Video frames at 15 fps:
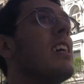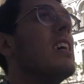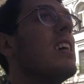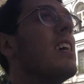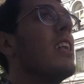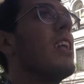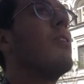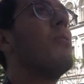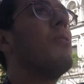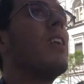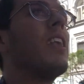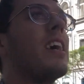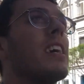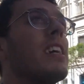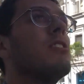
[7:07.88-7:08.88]
you know,
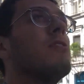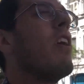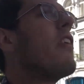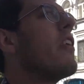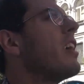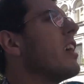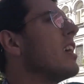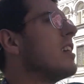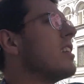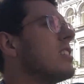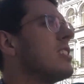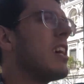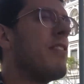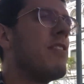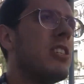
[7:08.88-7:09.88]
like it's very
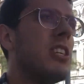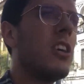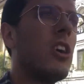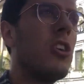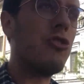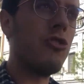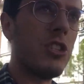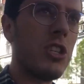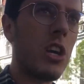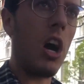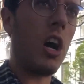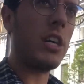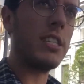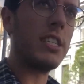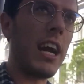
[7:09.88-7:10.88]
seventeen hundreds
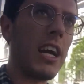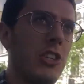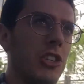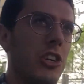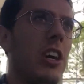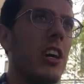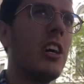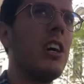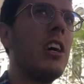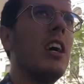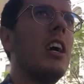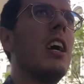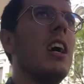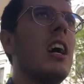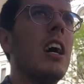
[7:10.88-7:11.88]
architecture,
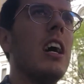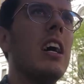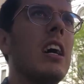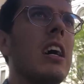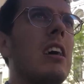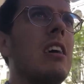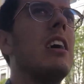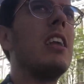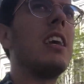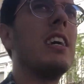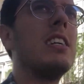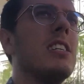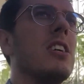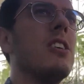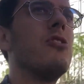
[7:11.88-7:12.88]
uh, early
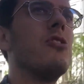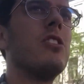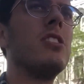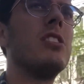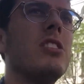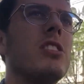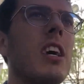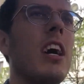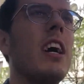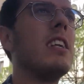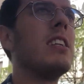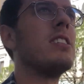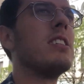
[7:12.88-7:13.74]
eighteen hundreds, and